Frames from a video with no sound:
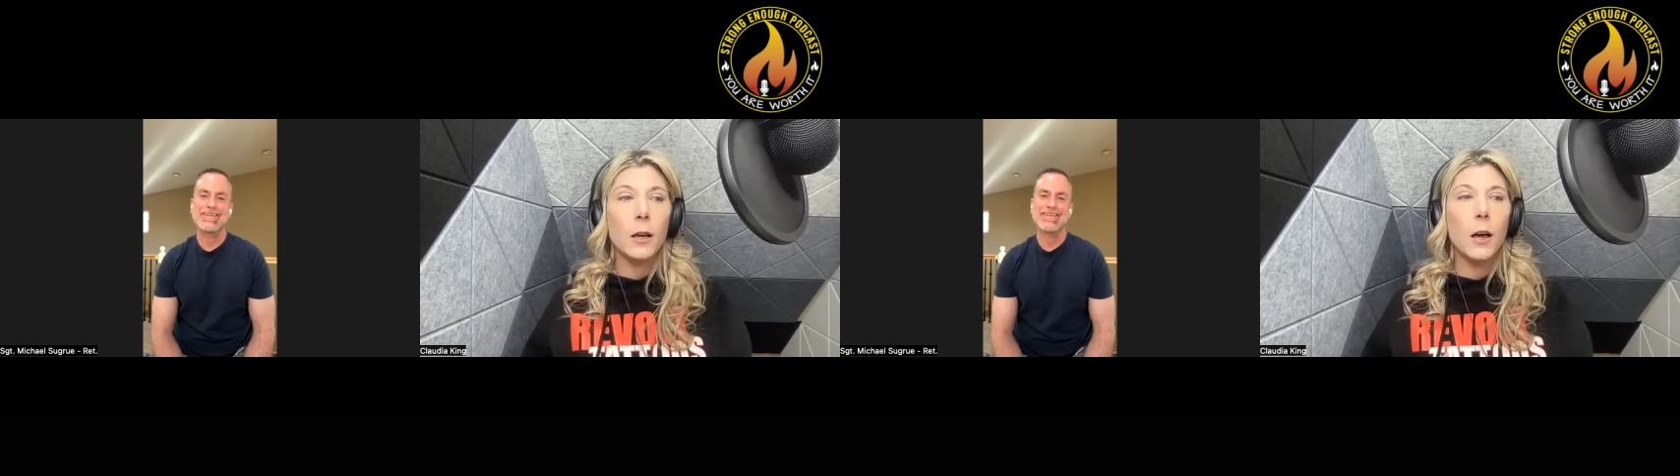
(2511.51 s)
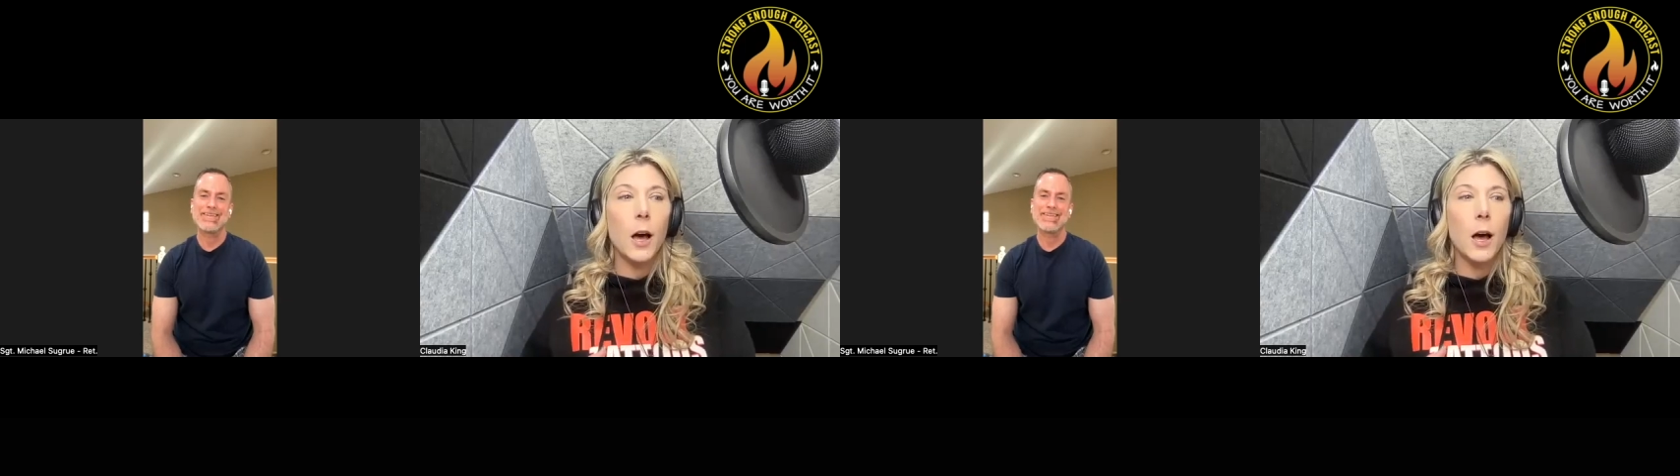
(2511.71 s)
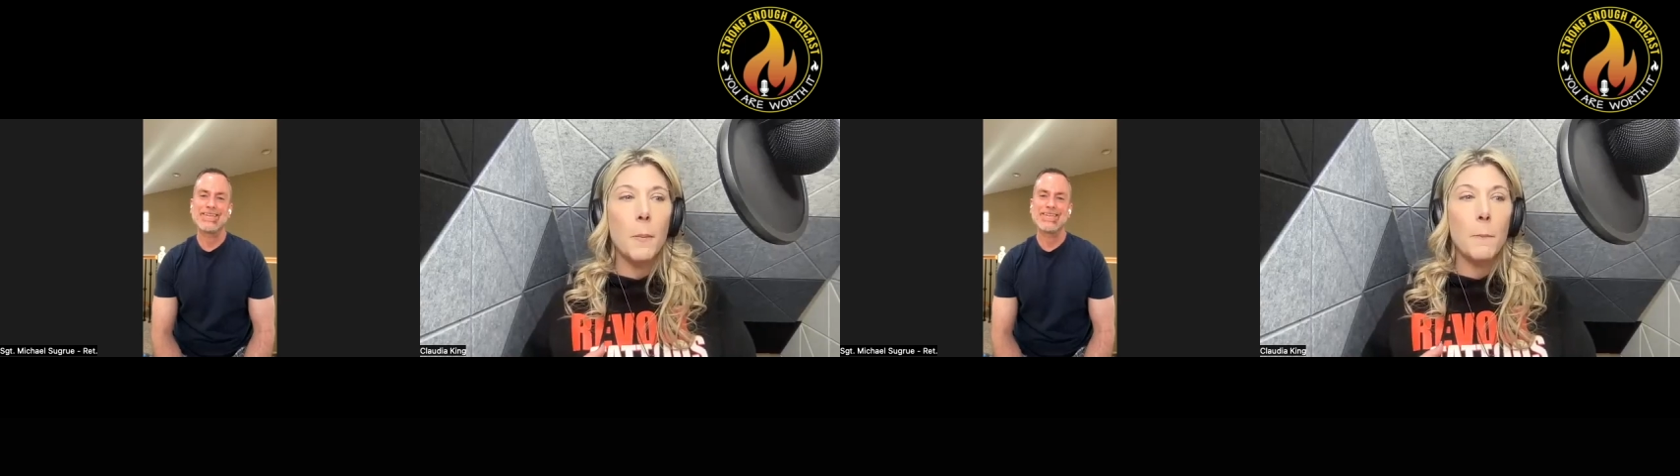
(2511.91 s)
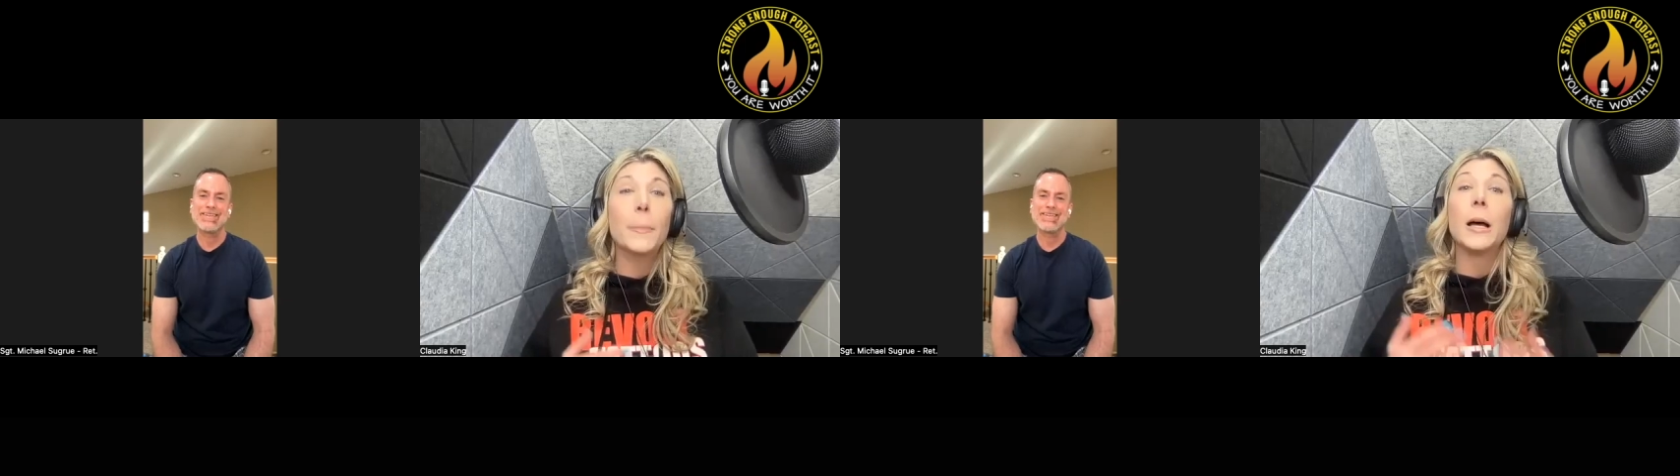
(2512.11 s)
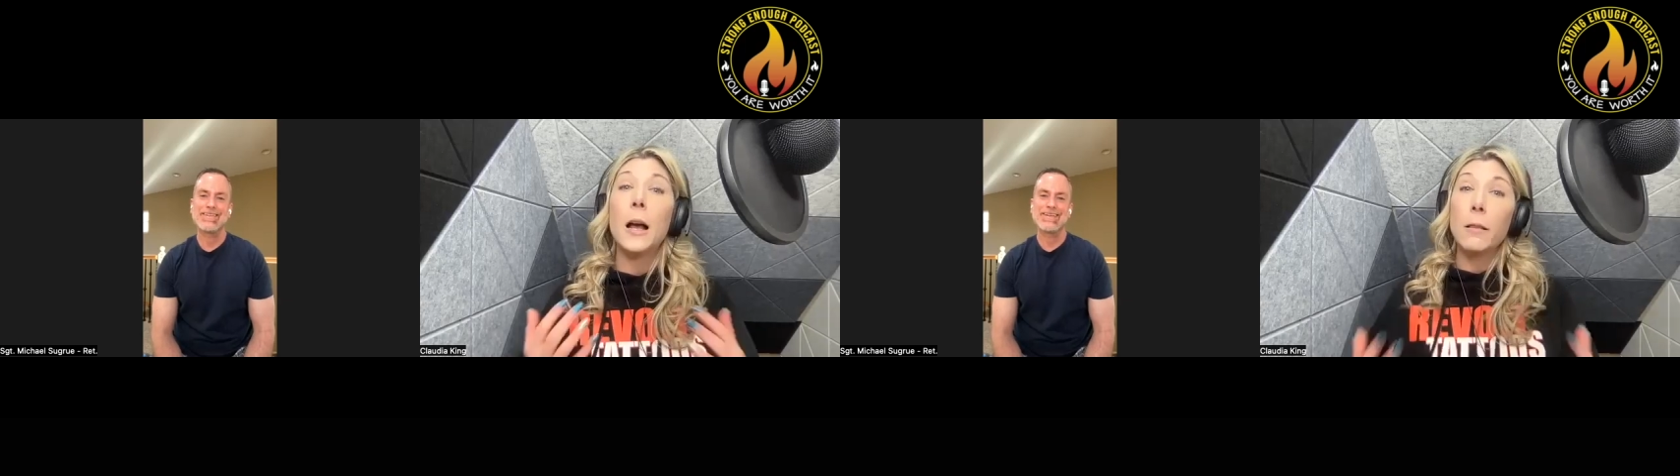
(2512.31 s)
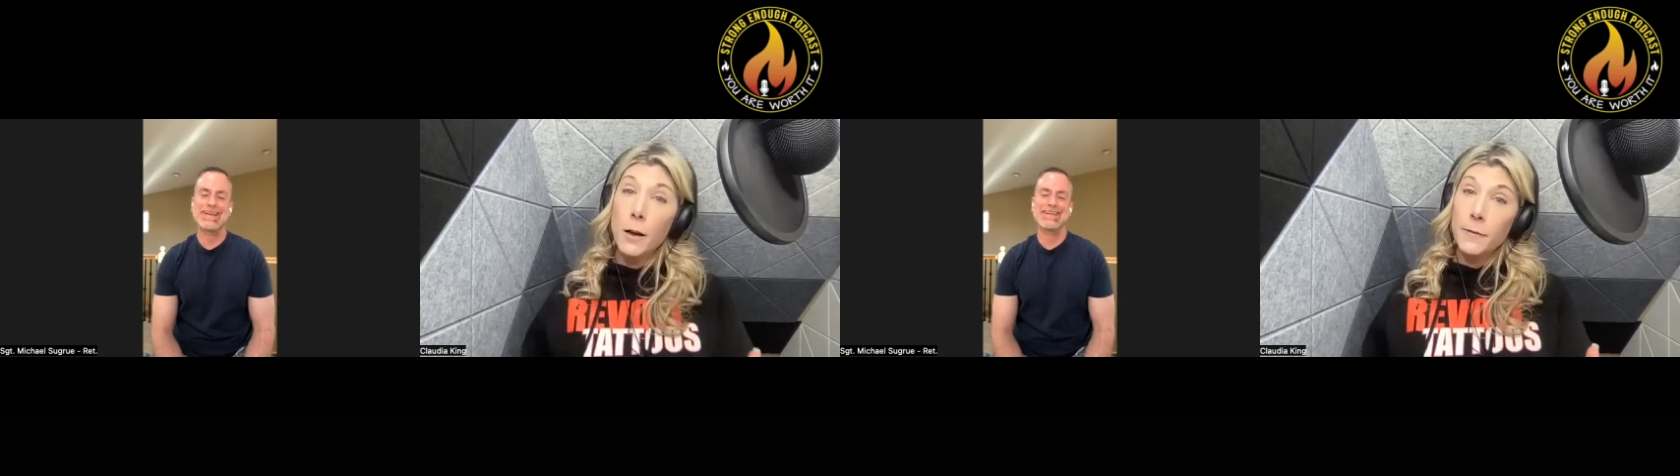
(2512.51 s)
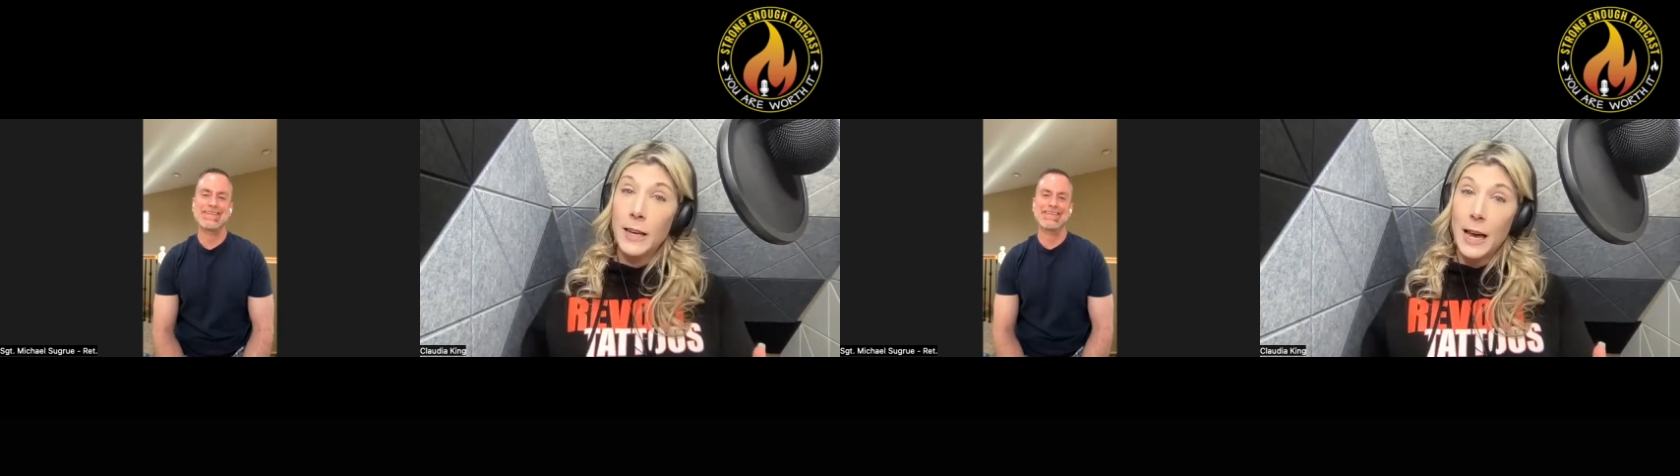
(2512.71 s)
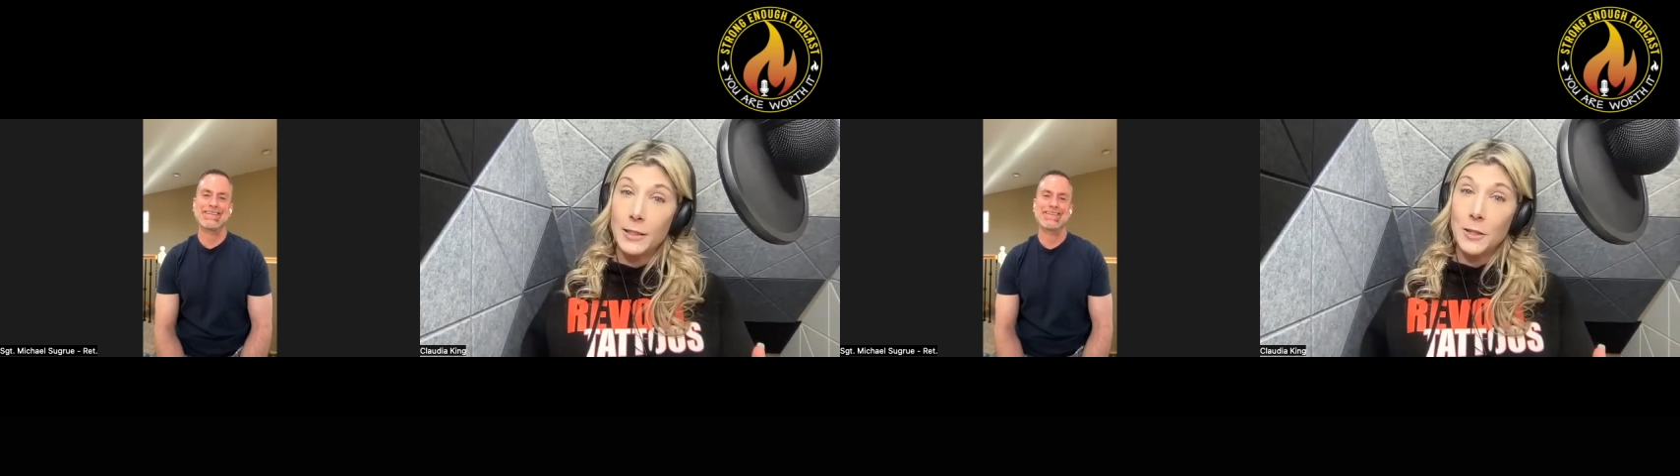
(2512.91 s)
But I love
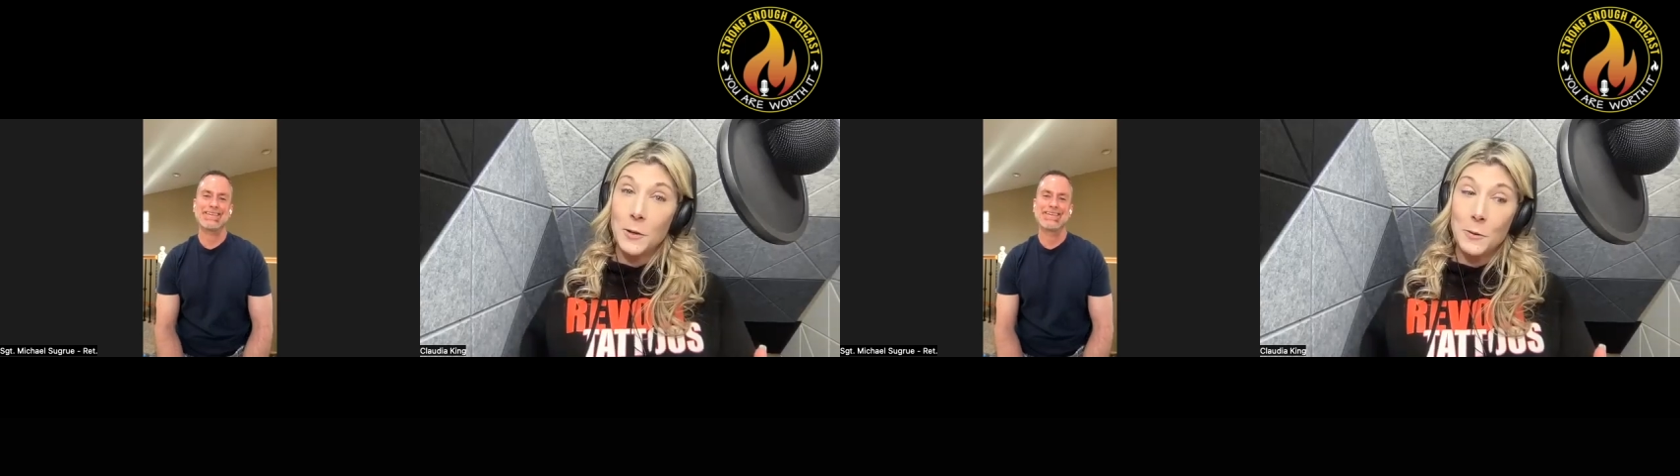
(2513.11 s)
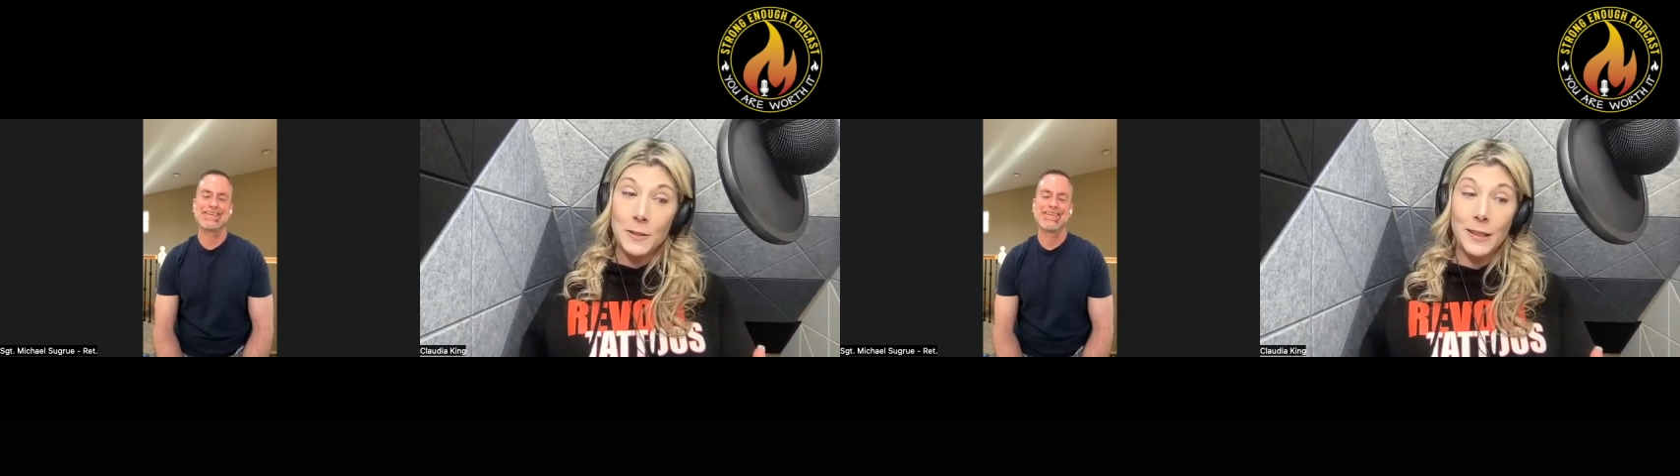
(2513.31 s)
tattoos,